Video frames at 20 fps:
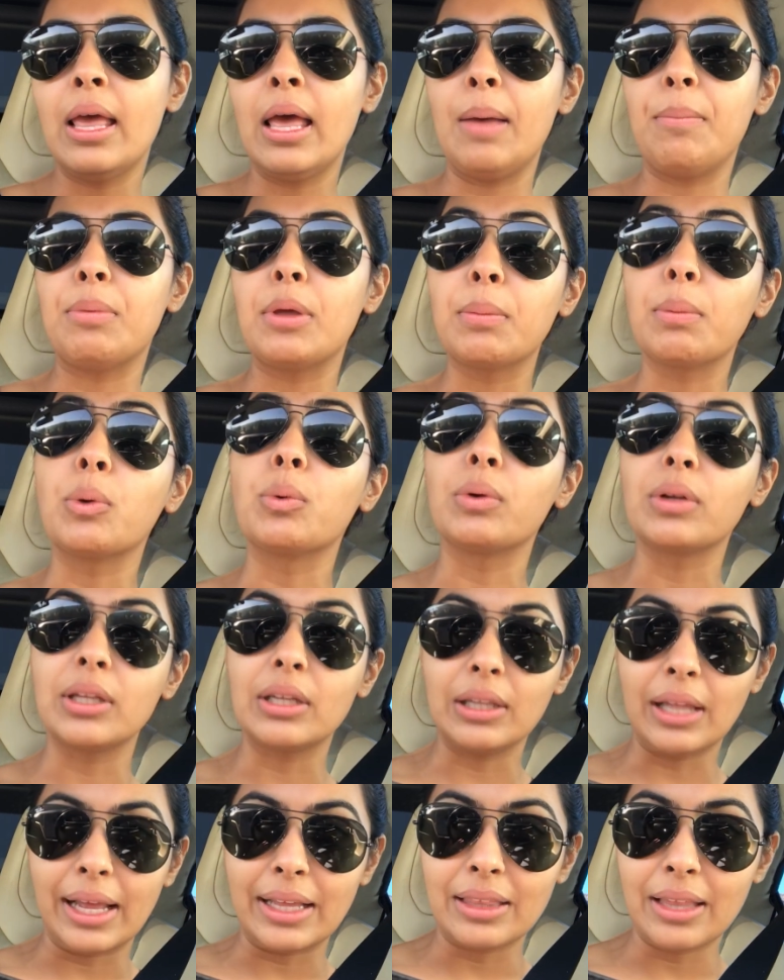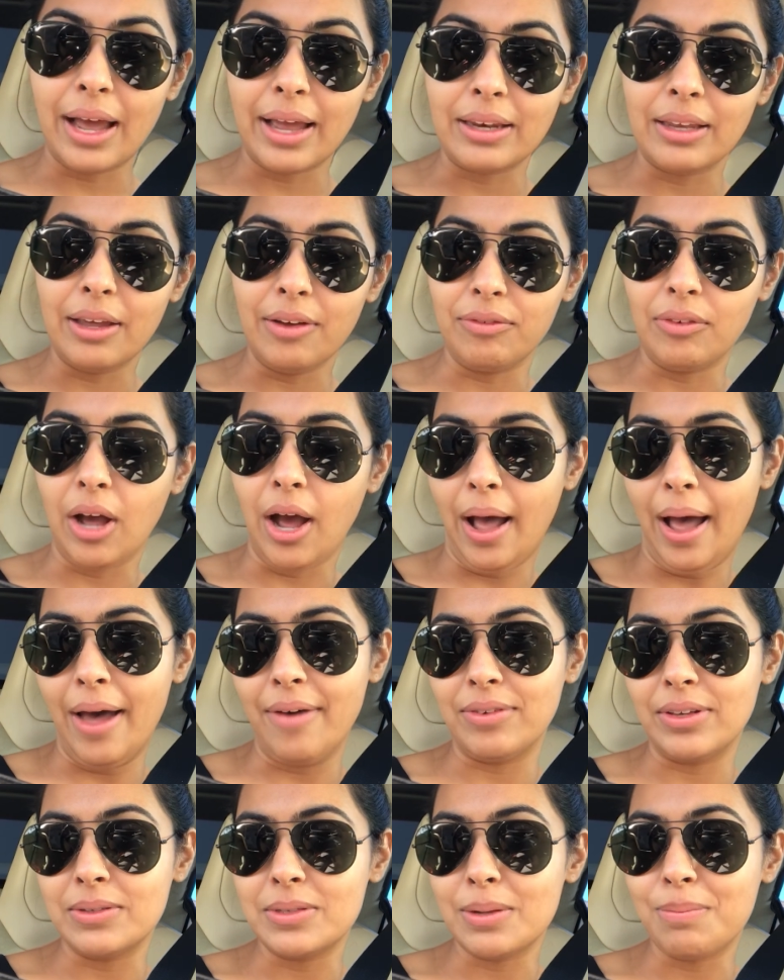and people really like the idea of not
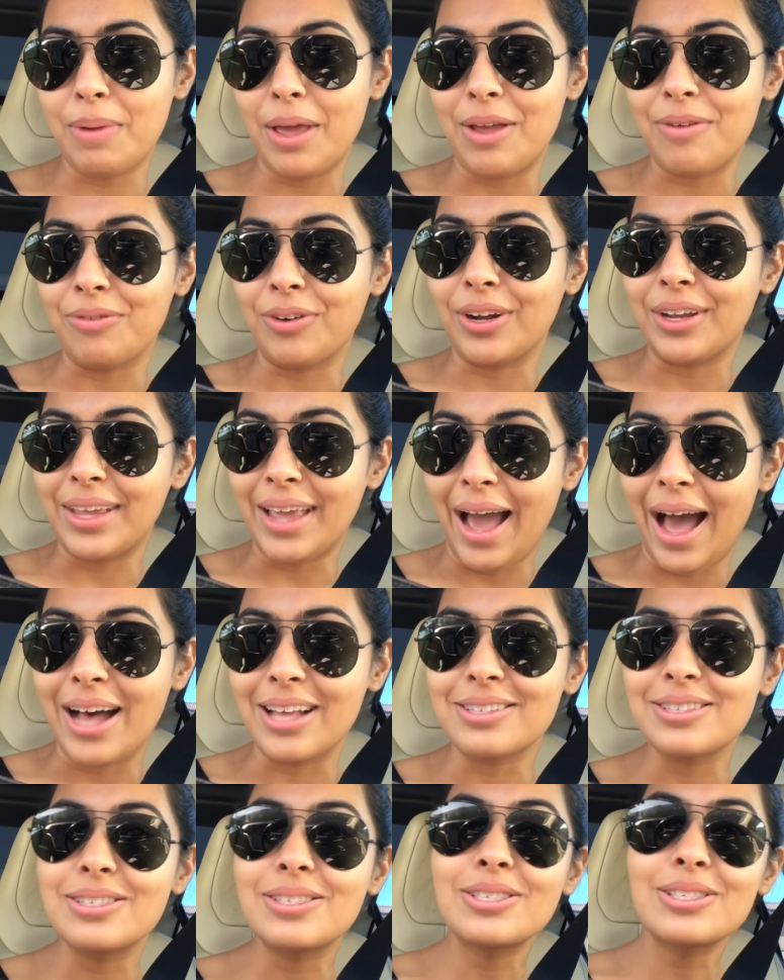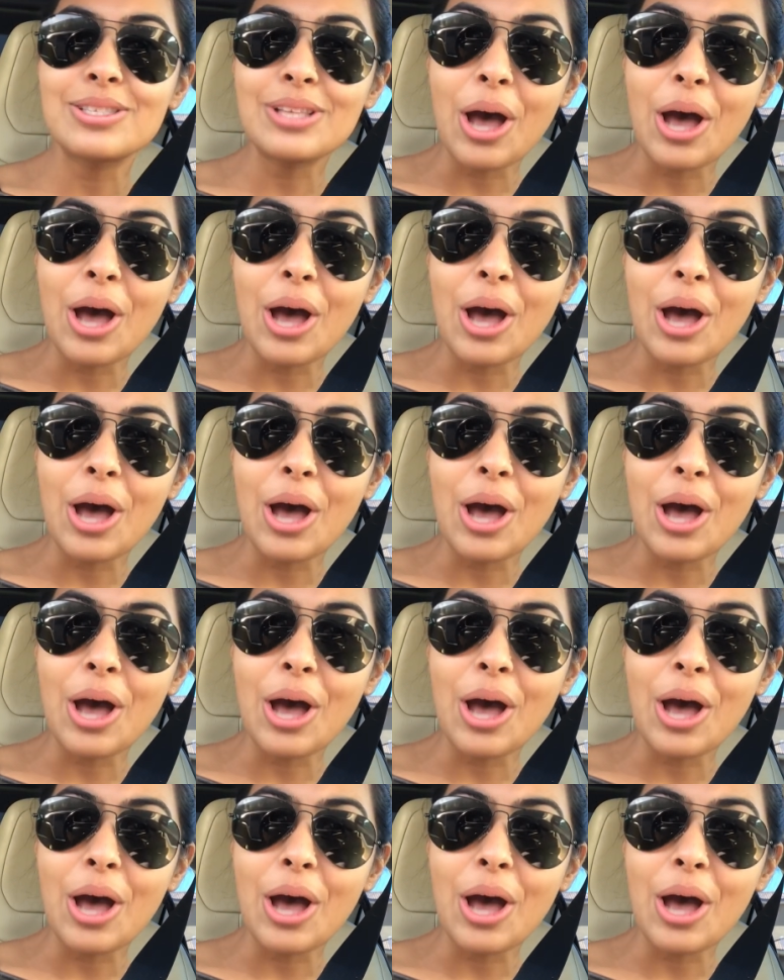having to pay for gas.